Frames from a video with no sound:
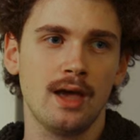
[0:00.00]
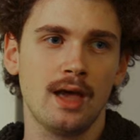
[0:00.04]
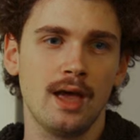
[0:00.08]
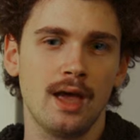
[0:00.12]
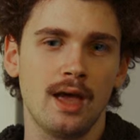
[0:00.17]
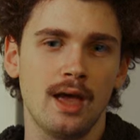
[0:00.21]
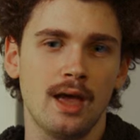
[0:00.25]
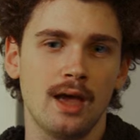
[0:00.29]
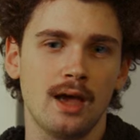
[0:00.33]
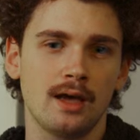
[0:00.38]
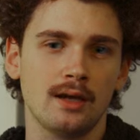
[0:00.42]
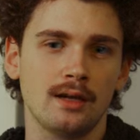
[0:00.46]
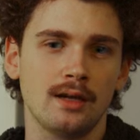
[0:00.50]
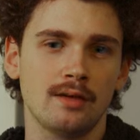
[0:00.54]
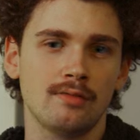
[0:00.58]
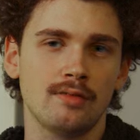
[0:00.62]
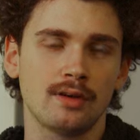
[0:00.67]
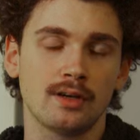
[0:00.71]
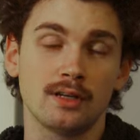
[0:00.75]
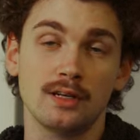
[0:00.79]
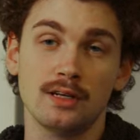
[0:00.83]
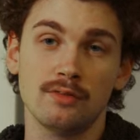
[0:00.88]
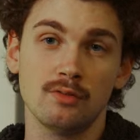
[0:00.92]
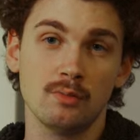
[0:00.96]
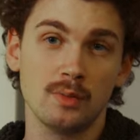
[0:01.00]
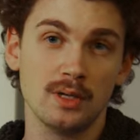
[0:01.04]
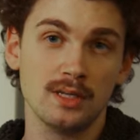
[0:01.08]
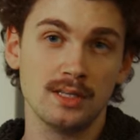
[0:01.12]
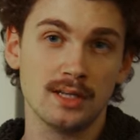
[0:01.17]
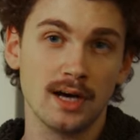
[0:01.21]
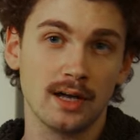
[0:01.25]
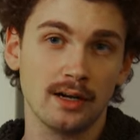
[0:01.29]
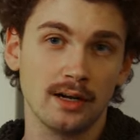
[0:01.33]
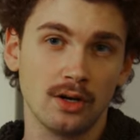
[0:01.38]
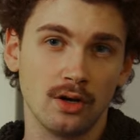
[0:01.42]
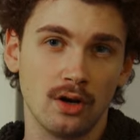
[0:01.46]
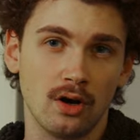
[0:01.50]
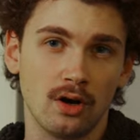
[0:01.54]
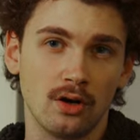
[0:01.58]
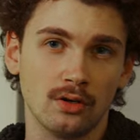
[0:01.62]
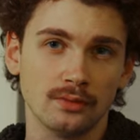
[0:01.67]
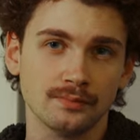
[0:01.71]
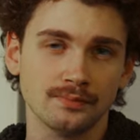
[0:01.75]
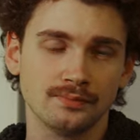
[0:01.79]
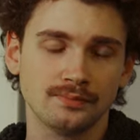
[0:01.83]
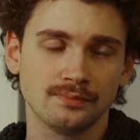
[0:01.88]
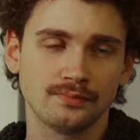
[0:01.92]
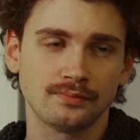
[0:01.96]
and if it can even be done at
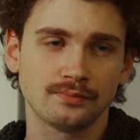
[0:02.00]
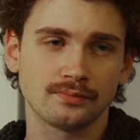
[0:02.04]
all.